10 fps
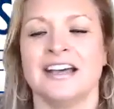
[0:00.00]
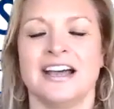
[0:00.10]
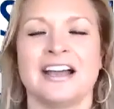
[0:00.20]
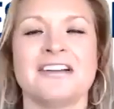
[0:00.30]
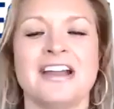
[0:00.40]

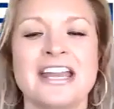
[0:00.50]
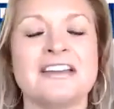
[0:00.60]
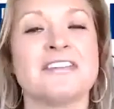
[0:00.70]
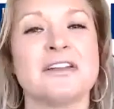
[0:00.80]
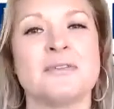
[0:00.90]
All right,
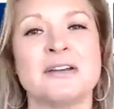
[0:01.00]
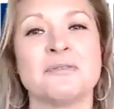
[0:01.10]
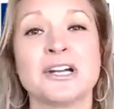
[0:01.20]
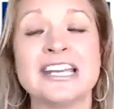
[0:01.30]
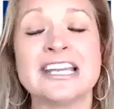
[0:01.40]
everyone,
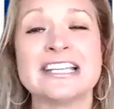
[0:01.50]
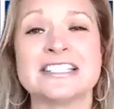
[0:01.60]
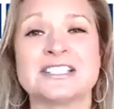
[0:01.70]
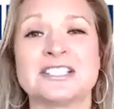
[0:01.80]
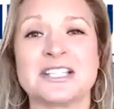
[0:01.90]
we're going to get
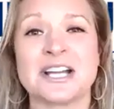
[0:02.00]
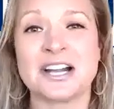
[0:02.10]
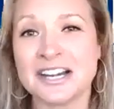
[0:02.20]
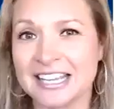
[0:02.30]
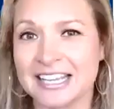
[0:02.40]

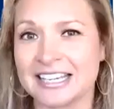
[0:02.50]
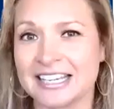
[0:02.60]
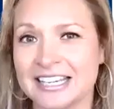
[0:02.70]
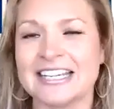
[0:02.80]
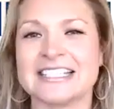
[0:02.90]
started.
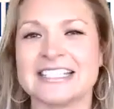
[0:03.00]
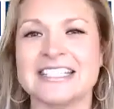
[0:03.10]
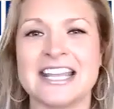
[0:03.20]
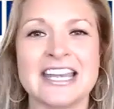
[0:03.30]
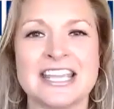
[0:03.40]
It is
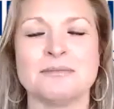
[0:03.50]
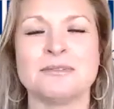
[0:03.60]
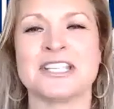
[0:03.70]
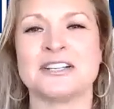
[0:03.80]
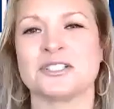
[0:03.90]
9 a.m.
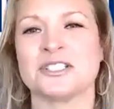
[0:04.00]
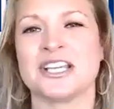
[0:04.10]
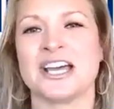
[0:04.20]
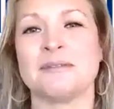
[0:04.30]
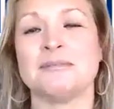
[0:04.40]
Central
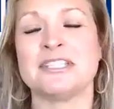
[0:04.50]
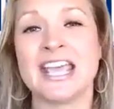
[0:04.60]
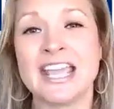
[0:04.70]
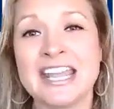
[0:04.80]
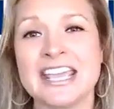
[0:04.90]
Time,
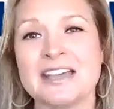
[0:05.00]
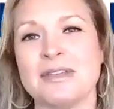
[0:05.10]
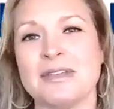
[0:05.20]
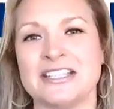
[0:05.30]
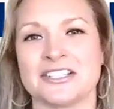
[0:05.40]
10 a.m.
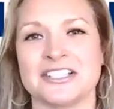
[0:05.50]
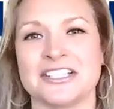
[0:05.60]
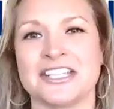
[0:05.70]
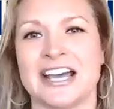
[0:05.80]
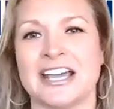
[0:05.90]
Eastern
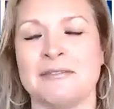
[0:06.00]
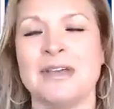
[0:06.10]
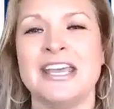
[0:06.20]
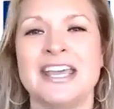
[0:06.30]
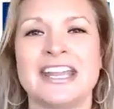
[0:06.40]
Time,
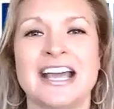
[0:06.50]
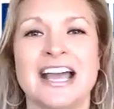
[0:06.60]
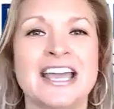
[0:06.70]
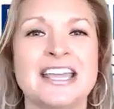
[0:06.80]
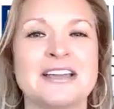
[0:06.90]
and
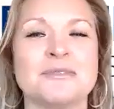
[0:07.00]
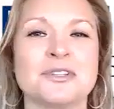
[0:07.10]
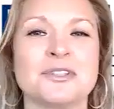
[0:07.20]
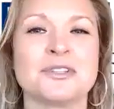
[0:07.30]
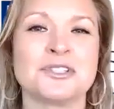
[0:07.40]
I am
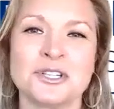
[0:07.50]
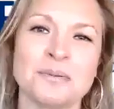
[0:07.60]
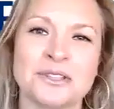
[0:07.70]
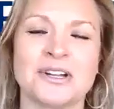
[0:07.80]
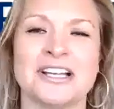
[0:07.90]

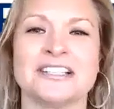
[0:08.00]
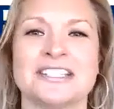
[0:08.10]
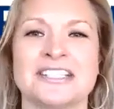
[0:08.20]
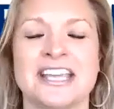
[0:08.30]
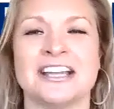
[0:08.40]
super
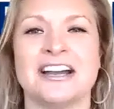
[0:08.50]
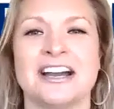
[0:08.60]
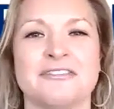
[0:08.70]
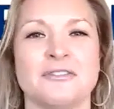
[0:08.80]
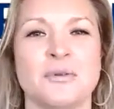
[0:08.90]
thrilled to kick
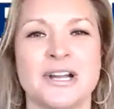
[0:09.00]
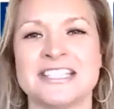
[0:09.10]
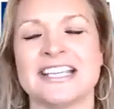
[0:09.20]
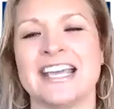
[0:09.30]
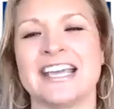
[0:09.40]
off
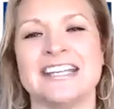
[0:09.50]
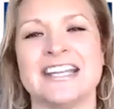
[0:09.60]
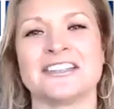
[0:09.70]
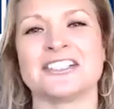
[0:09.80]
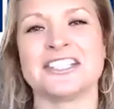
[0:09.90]
once again
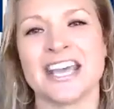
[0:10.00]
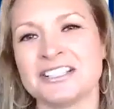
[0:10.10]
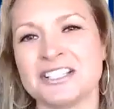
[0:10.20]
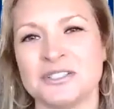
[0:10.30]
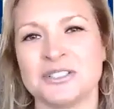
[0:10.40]
another
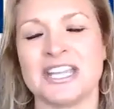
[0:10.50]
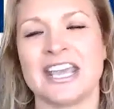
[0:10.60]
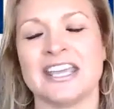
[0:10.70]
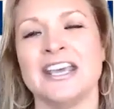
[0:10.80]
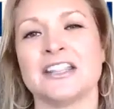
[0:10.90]
Tech
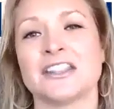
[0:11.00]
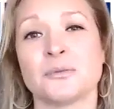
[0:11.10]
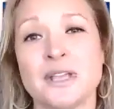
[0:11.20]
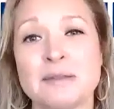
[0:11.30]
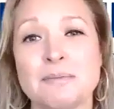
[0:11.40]
Tuesday. The
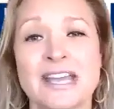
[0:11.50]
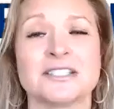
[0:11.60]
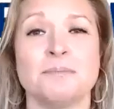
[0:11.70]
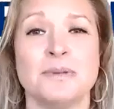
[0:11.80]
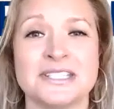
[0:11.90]
RE/MAX
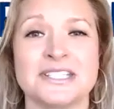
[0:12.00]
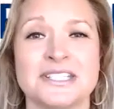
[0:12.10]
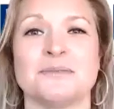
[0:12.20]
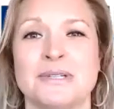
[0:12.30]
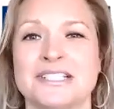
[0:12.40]

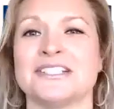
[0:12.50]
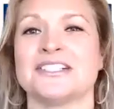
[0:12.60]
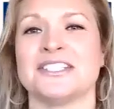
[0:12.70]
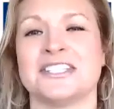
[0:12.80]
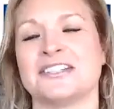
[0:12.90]
Business Builder
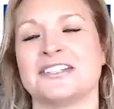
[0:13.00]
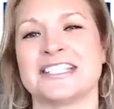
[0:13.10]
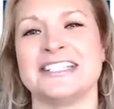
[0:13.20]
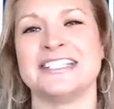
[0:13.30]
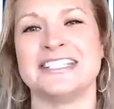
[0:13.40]
Series
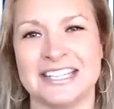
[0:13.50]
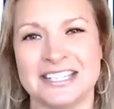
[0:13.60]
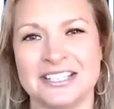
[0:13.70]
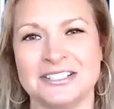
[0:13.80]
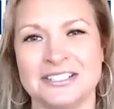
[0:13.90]

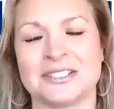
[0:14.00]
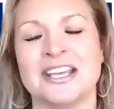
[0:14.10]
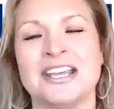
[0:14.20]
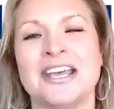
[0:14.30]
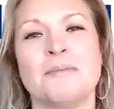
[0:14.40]
continues.
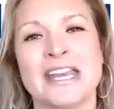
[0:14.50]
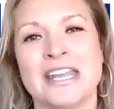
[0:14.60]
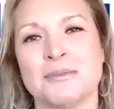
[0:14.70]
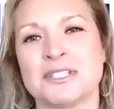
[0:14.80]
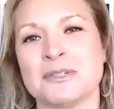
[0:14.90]
My
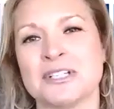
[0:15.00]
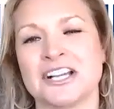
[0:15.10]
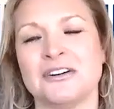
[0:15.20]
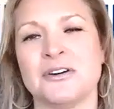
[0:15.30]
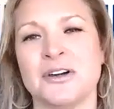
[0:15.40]
name is
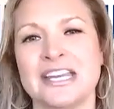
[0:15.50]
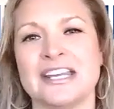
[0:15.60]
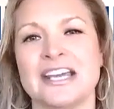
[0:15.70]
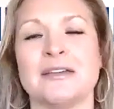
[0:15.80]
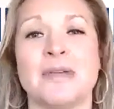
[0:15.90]
Michelle Hoyt.
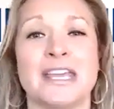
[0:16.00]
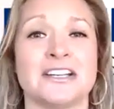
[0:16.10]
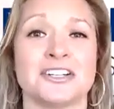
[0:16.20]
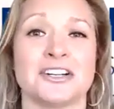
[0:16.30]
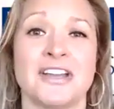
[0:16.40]
I am
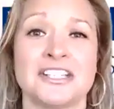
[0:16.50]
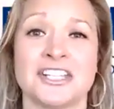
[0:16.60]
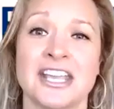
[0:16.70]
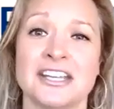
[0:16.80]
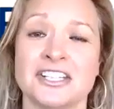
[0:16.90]
Manager of
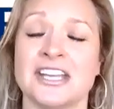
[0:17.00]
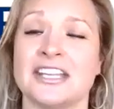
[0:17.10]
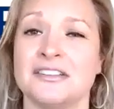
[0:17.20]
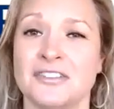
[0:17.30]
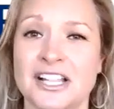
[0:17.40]
Education and
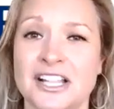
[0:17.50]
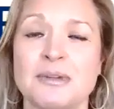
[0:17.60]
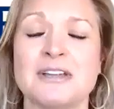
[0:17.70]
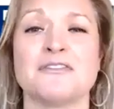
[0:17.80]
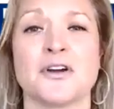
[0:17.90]

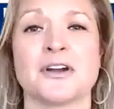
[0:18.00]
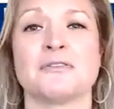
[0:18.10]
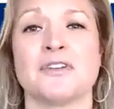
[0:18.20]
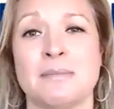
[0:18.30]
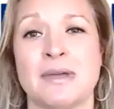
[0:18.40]
Development for
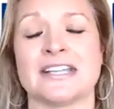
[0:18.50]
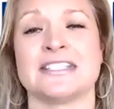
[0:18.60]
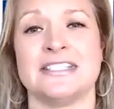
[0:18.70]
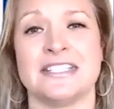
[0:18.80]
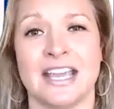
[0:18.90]
RE/MAX
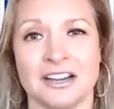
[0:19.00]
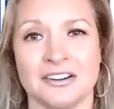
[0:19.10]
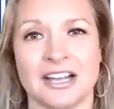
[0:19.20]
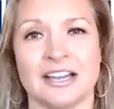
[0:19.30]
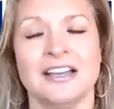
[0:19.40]

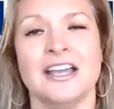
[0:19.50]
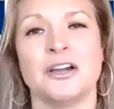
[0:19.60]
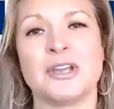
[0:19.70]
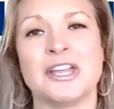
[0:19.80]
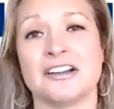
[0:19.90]
INTEGRA.
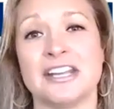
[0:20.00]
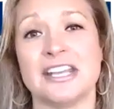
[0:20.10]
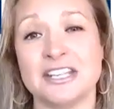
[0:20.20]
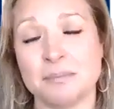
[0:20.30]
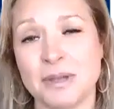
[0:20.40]
We are an
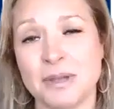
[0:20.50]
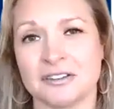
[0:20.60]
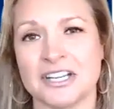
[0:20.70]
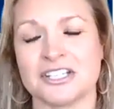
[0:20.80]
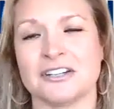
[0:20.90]
independent
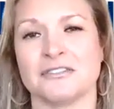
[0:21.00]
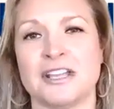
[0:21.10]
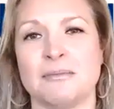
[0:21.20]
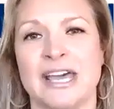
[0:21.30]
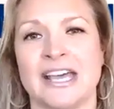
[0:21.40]
region of
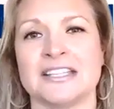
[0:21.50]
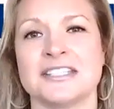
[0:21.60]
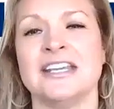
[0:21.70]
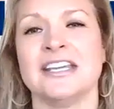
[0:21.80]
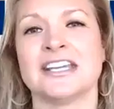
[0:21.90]
RE/MAX,
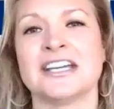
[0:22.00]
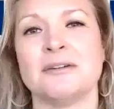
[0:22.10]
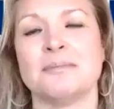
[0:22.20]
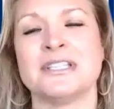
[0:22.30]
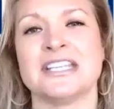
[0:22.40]

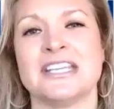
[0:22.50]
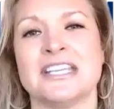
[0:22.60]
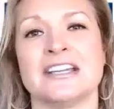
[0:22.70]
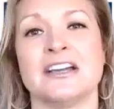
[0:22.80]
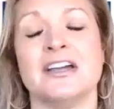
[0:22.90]

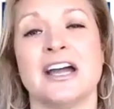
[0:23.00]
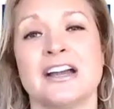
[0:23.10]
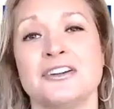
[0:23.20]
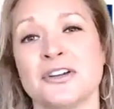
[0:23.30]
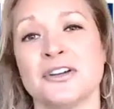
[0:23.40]
encompassing our
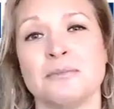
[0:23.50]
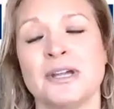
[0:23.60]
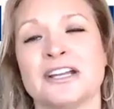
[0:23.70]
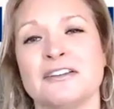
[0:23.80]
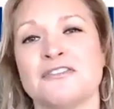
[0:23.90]
North
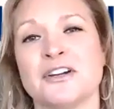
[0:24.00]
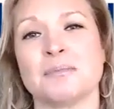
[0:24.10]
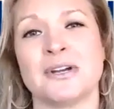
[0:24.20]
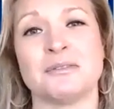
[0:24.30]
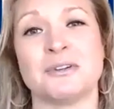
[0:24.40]
American
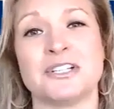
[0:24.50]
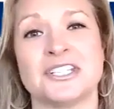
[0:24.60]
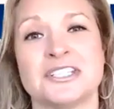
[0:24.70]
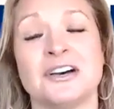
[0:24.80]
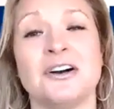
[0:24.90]
footprint, which
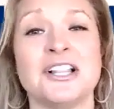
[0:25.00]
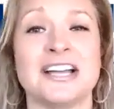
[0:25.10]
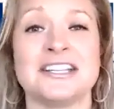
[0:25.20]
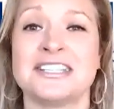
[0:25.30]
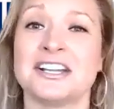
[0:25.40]
is the whole
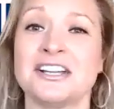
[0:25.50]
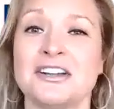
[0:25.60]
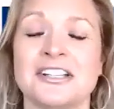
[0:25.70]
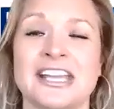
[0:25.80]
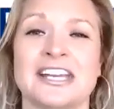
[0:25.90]
Ontario
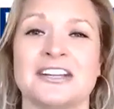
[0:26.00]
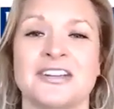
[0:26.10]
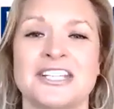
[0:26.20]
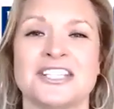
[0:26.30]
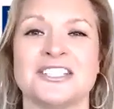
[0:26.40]
Atlantic
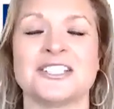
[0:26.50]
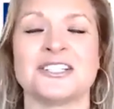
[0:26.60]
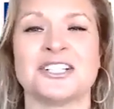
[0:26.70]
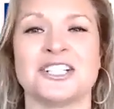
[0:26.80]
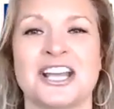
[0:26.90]
region. So
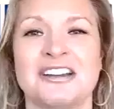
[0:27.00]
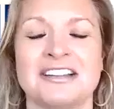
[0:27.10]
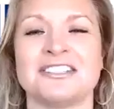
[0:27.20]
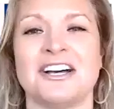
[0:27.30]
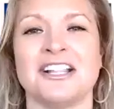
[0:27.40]
shout out
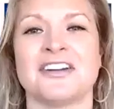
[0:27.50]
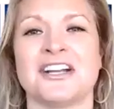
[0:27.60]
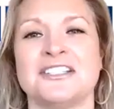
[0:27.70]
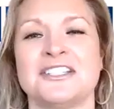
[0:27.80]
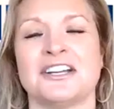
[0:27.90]
to all of our
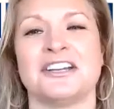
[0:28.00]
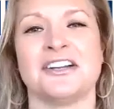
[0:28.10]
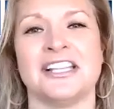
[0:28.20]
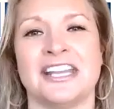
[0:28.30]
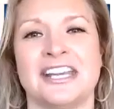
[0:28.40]
Ontario
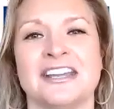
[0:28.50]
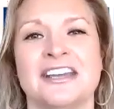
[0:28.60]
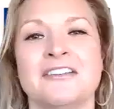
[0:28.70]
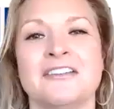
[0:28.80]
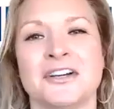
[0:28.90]
Atlantic
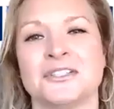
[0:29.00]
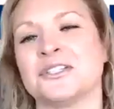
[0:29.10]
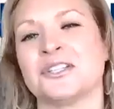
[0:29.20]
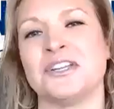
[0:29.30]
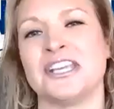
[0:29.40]
folks
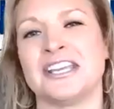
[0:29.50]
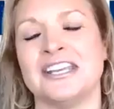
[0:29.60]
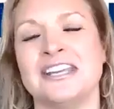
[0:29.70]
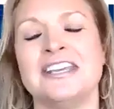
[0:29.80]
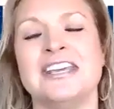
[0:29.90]
tuning
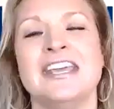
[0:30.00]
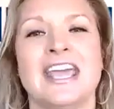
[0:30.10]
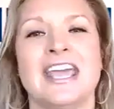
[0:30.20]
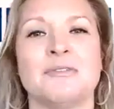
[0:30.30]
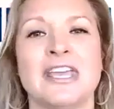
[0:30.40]
in.
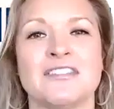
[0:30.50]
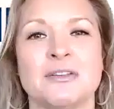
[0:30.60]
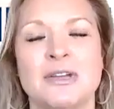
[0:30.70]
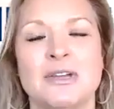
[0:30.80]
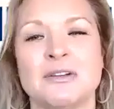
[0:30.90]
And we have the
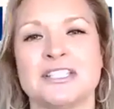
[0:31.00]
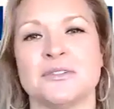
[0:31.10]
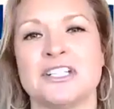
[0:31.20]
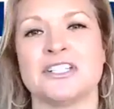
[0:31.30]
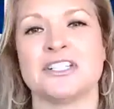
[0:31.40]
Midwest
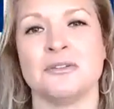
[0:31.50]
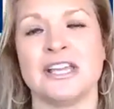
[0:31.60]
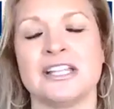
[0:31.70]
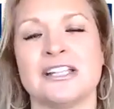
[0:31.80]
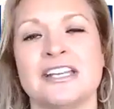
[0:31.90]
region, New
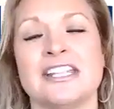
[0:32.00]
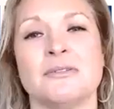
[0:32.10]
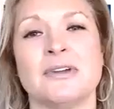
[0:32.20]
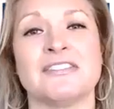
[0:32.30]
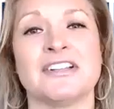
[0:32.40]
England, and then
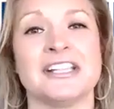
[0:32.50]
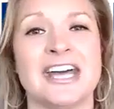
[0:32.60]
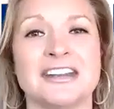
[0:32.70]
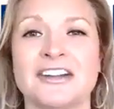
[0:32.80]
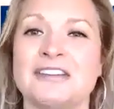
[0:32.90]
we have a lot
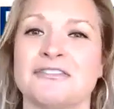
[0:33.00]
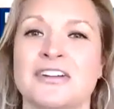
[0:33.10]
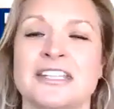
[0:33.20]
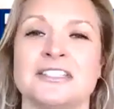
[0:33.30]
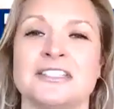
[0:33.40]
of great
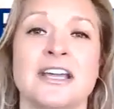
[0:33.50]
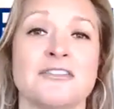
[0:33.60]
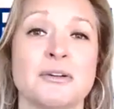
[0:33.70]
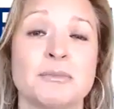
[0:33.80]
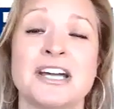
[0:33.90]
friends
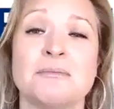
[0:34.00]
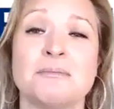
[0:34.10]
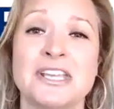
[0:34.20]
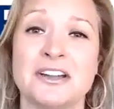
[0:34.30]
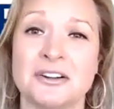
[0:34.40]
from the
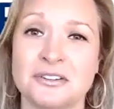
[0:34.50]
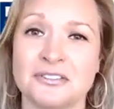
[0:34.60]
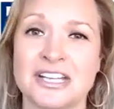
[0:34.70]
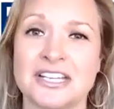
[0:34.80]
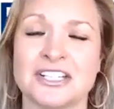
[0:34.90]
company-owned
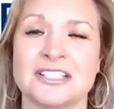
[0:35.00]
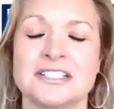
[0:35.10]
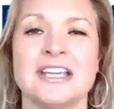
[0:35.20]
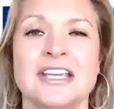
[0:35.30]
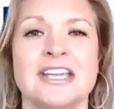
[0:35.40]

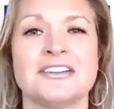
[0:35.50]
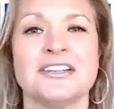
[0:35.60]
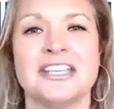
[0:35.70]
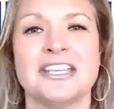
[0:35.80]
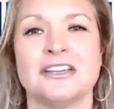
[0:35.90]
regions here
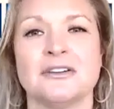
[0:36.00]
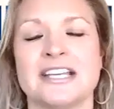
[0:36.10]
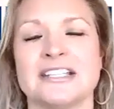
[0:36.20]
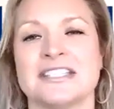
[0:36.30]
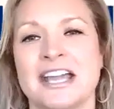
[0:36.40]
in the
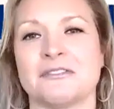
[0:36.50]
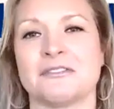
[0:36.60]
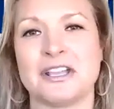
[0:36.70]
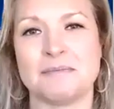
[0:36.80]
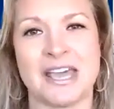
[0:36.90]
US at
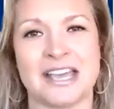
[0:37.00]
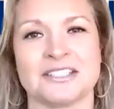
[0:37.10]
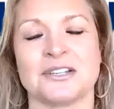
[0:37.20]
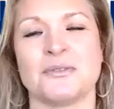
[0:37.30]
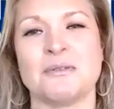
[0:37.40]
RE/MAX.
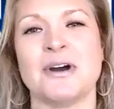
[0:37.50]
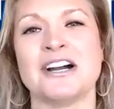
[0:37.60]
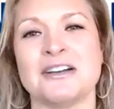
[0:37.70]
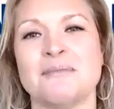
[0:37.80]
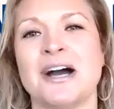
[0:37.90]
So we
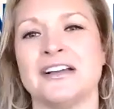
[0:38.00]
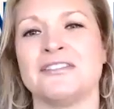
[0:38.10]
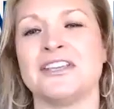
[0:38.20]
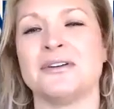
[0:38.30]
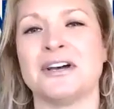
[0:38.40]
welcome all of
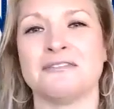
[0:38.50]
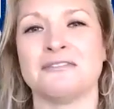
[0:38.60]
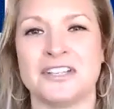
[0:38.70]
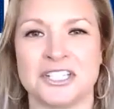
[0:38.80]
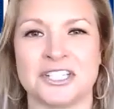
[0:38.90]
you
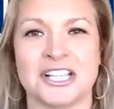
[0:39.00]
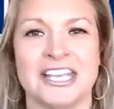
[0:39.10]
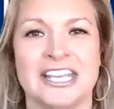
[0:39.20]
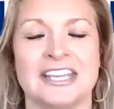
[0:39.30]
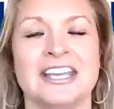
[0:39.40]

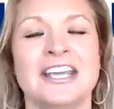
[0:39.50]
officially.